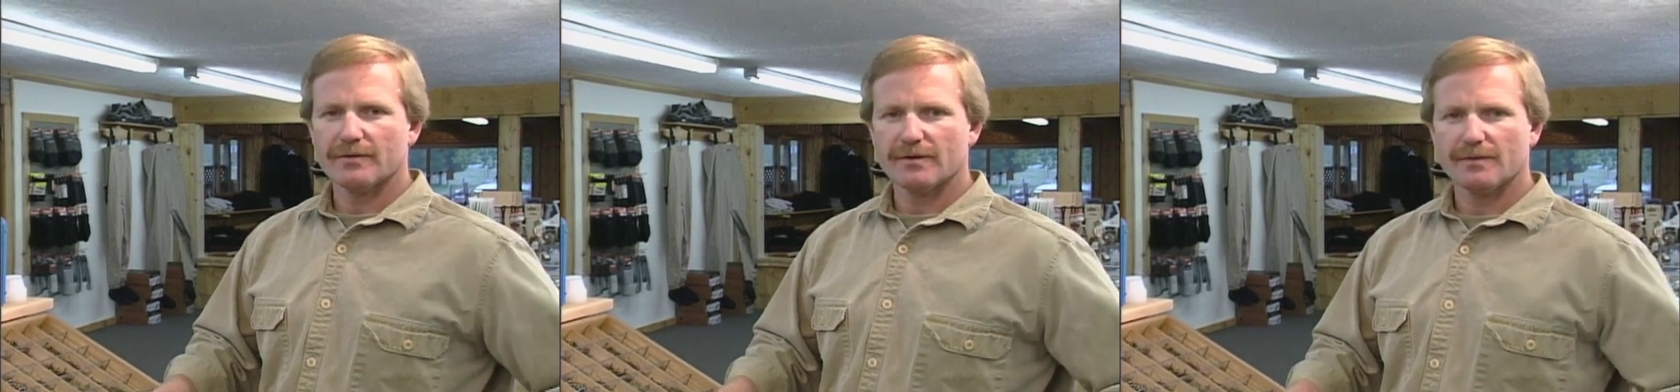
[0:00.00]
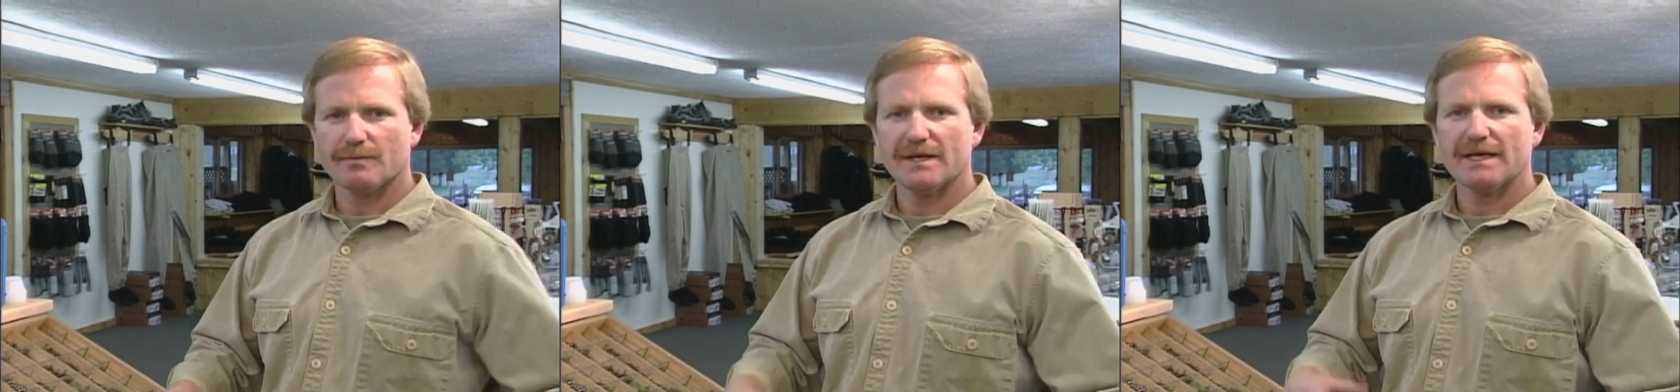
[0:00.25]
the
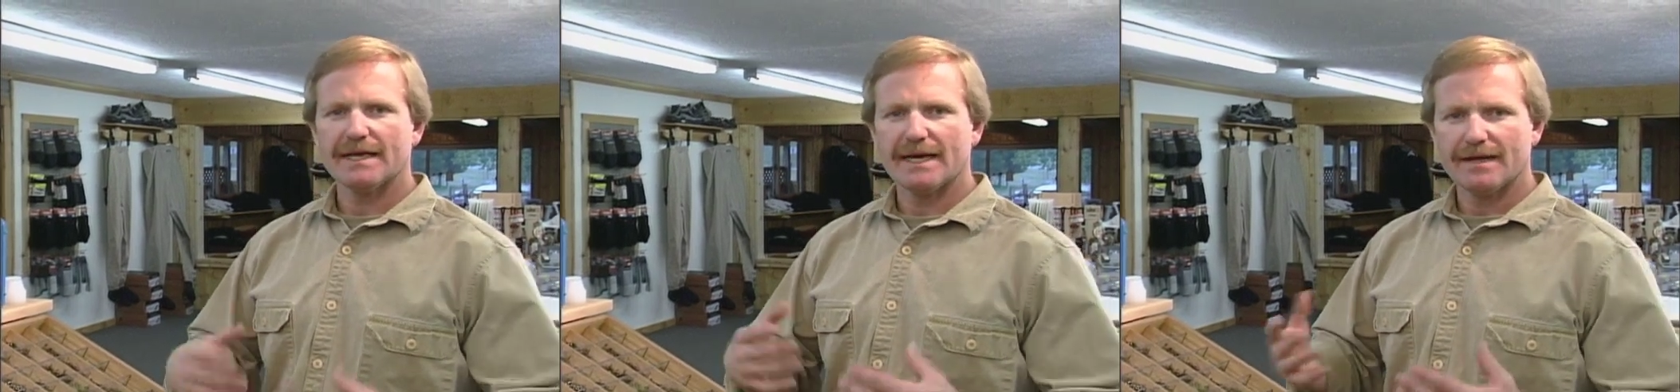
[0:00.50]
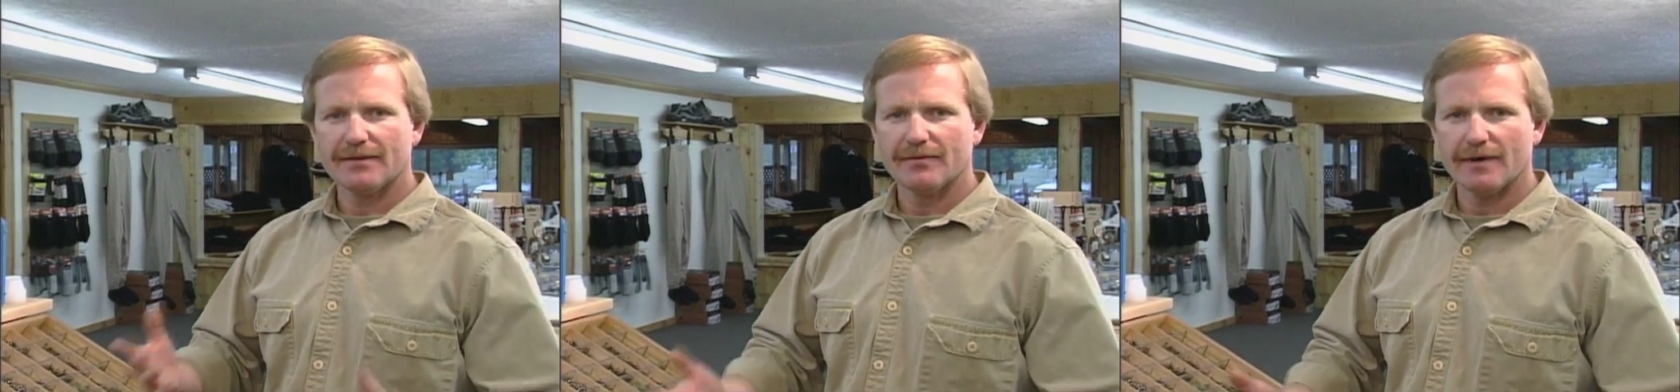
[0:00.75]

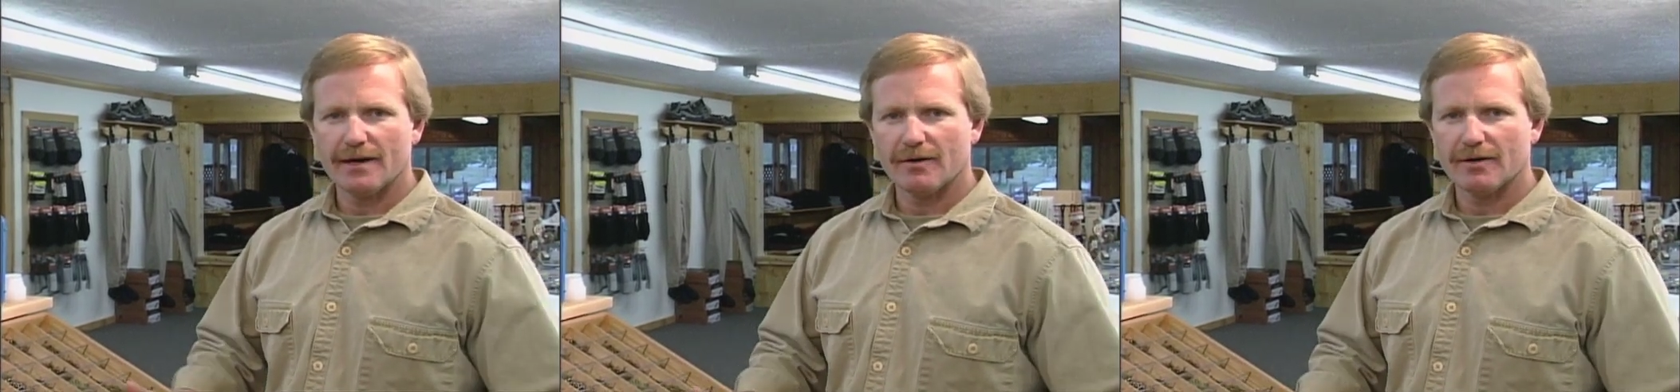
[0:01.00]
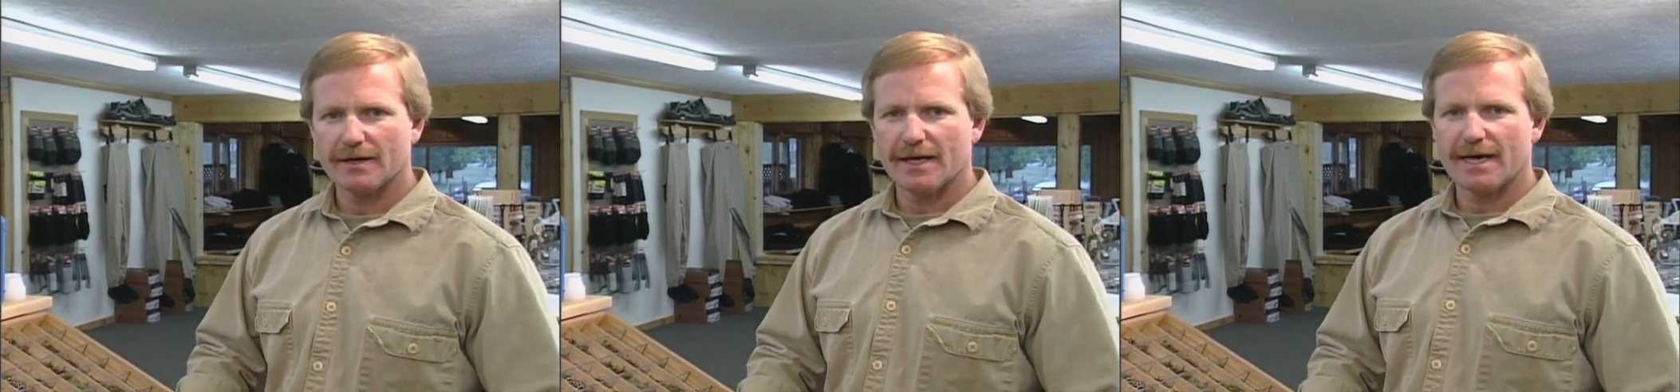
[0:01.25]
beadhead
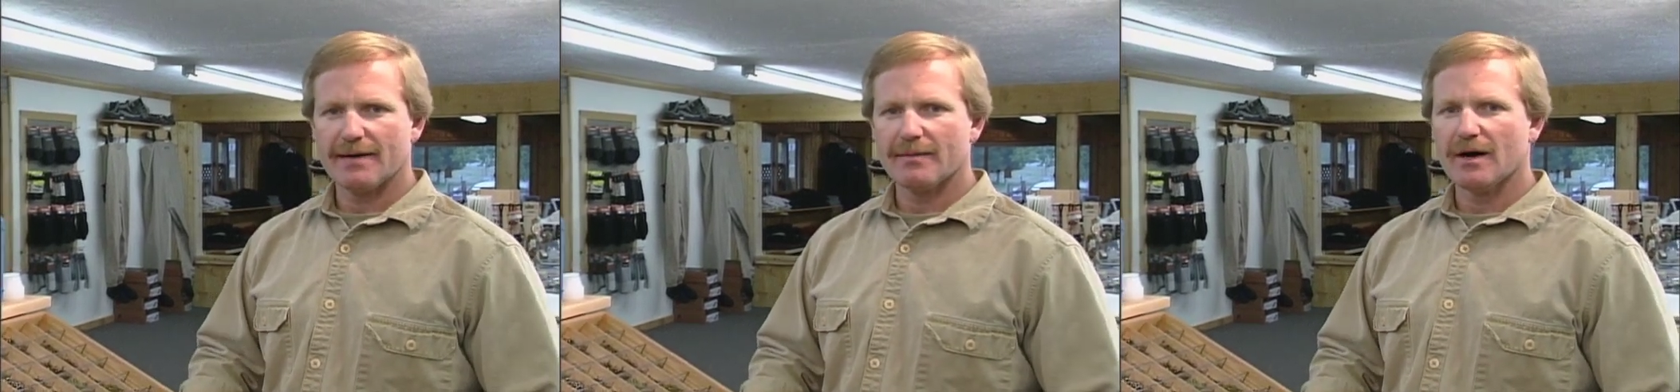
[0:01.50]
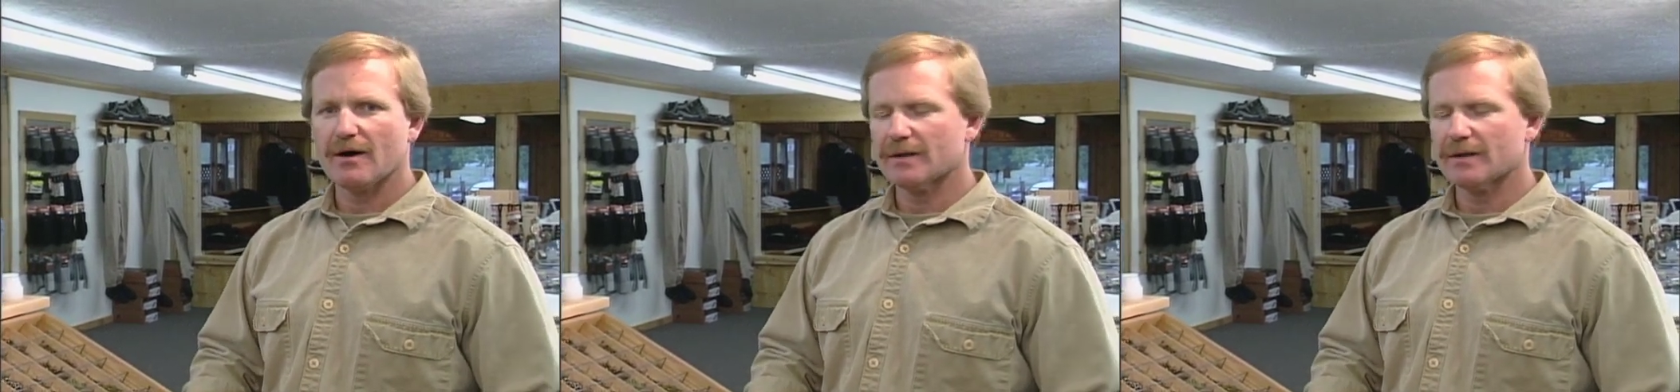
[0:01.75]
era came out,